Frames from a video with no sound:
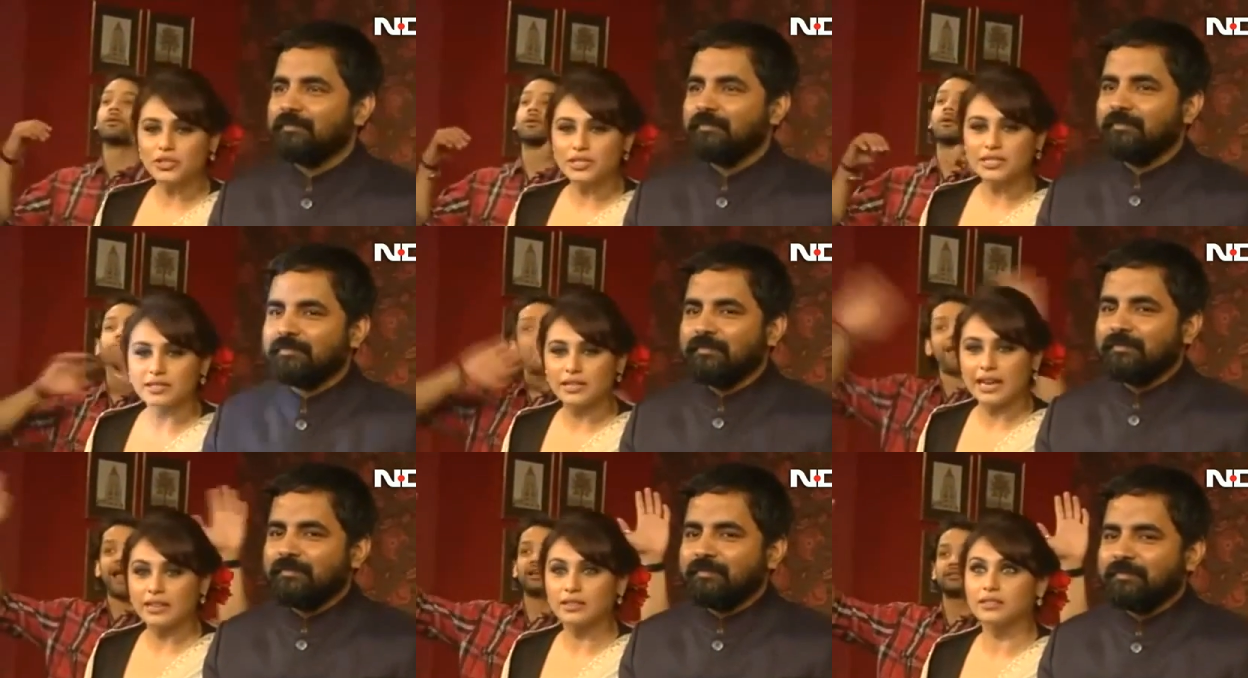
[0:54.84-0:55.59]
Speaker 1: we
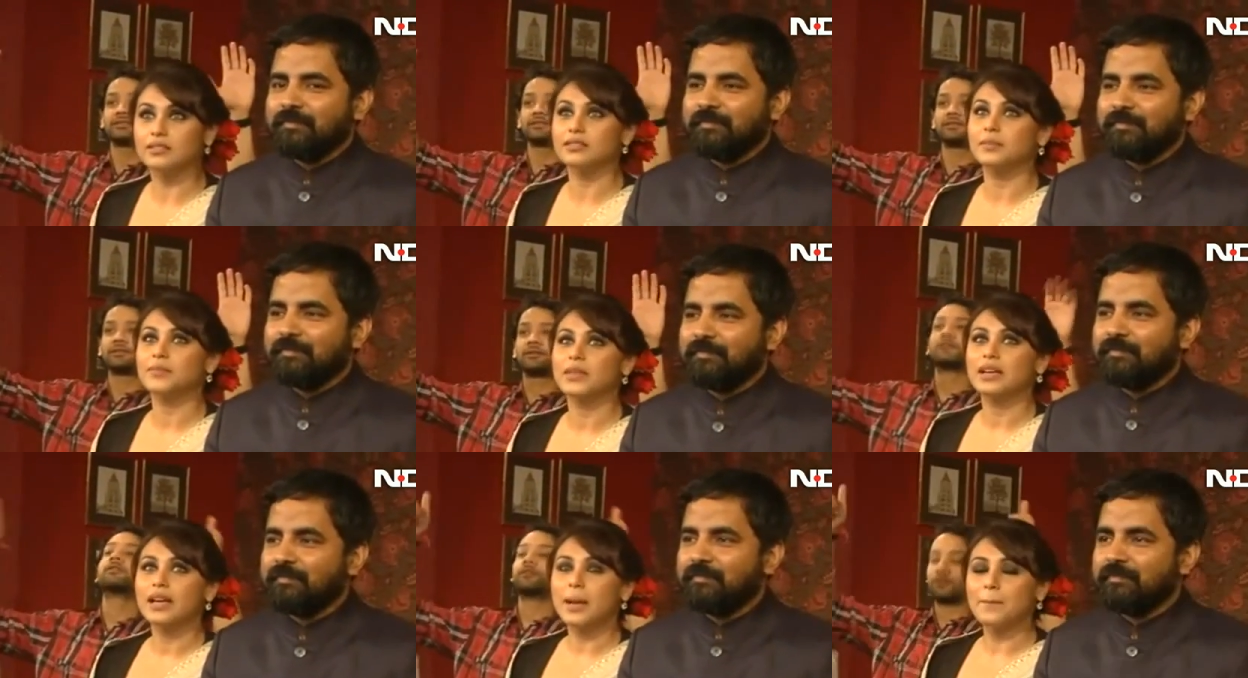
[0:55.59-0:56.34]
just and the
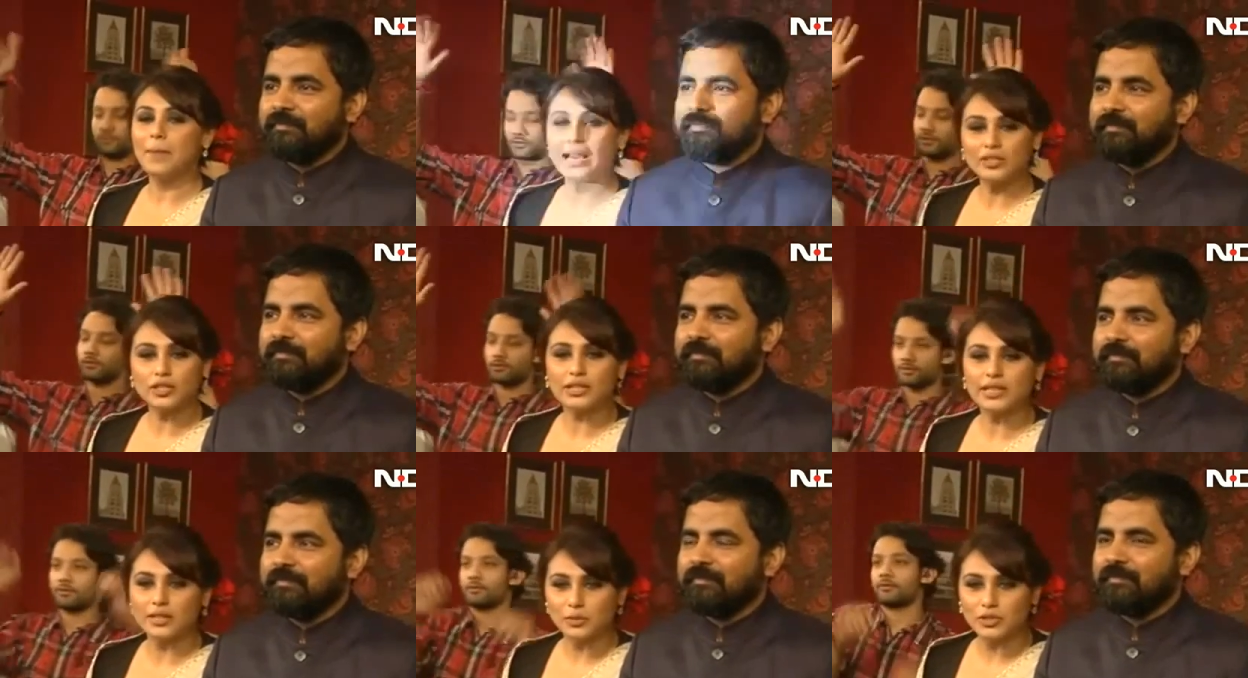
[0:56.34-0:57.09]

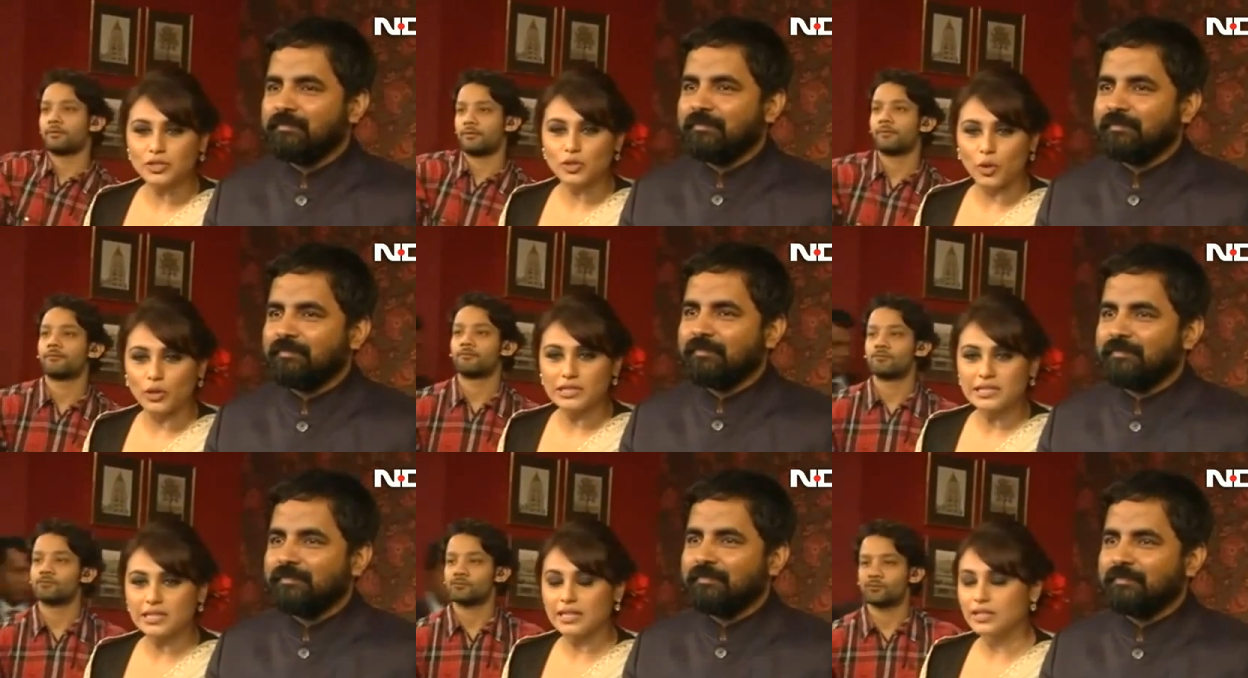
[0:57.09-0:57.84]
magic that we just saw
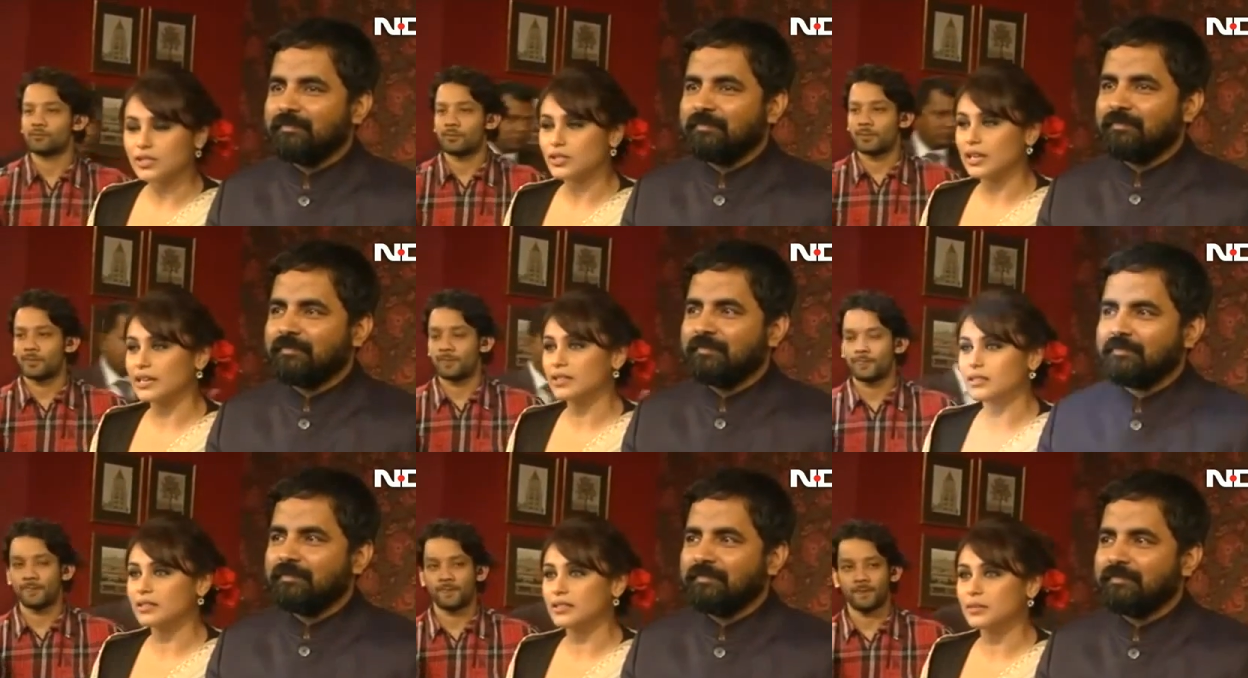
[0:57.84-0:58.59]
on stage.
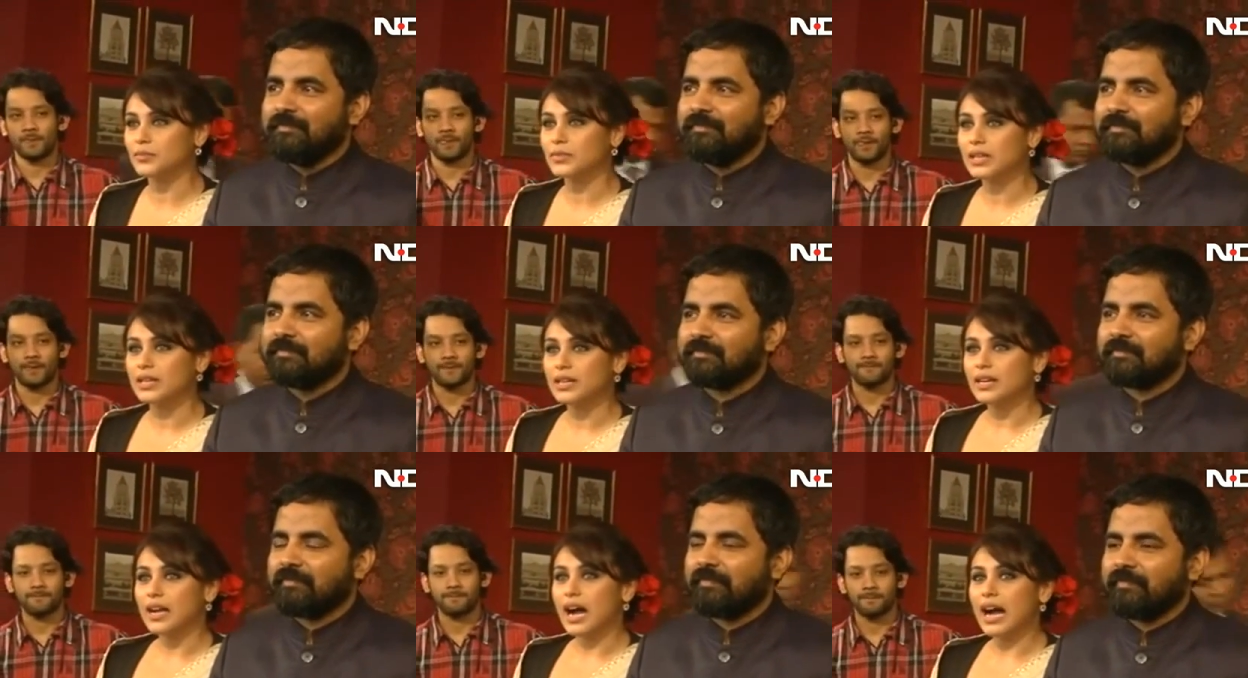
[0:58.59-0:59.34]
And um,
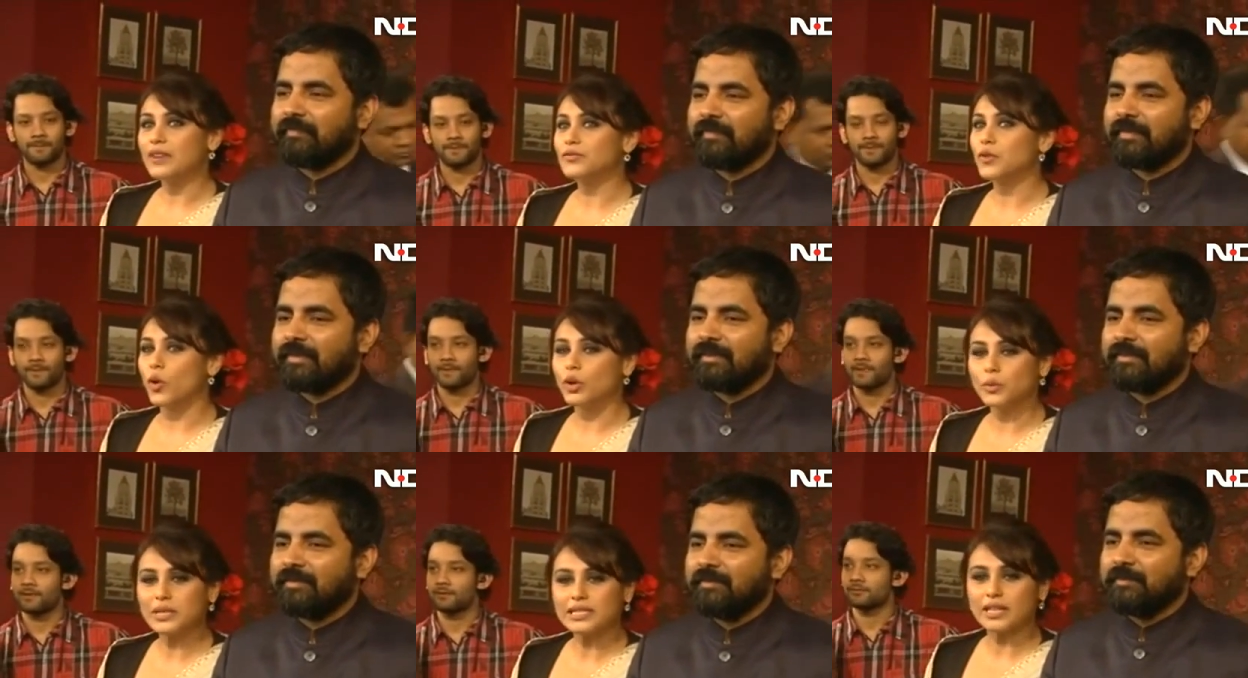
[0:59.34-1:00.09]
I've
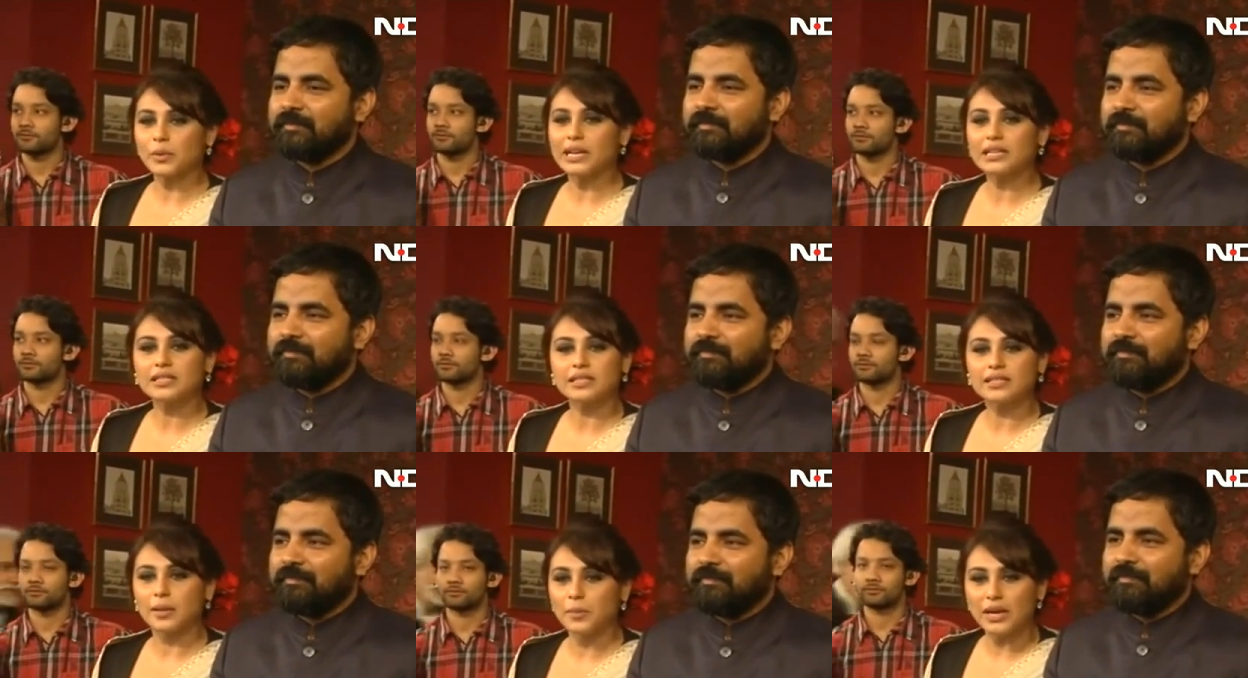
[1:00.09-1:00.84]
always said when I
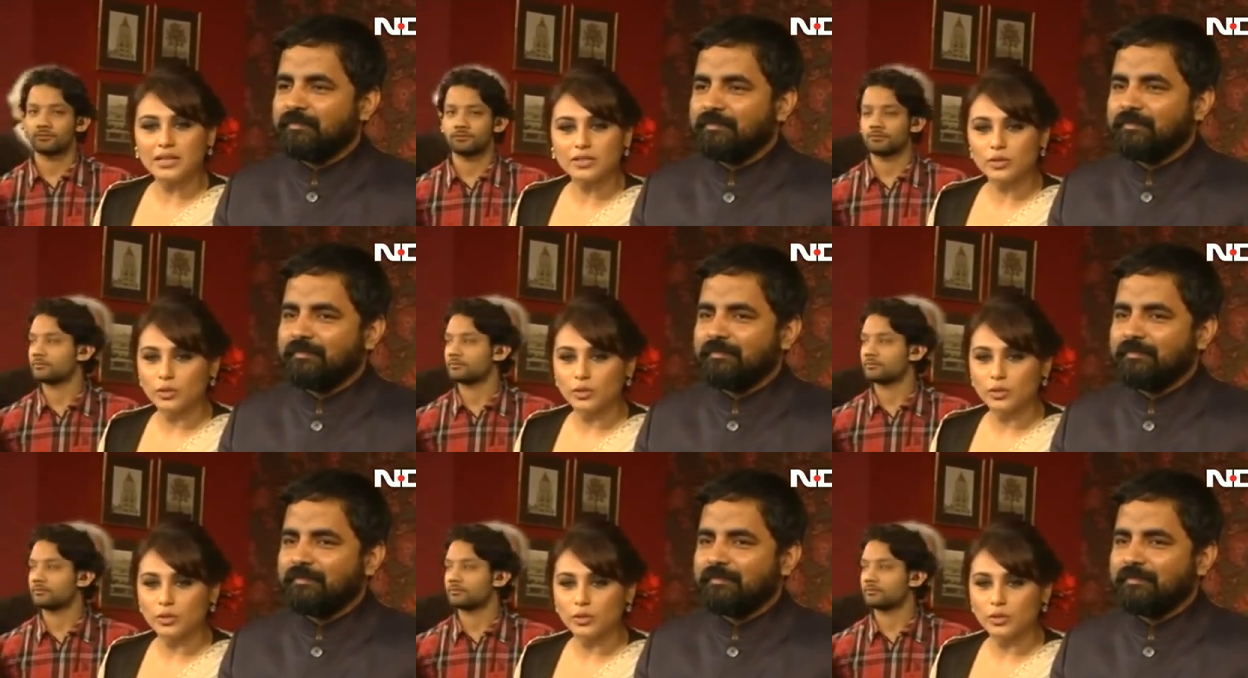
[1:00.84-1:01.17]
see Sabya's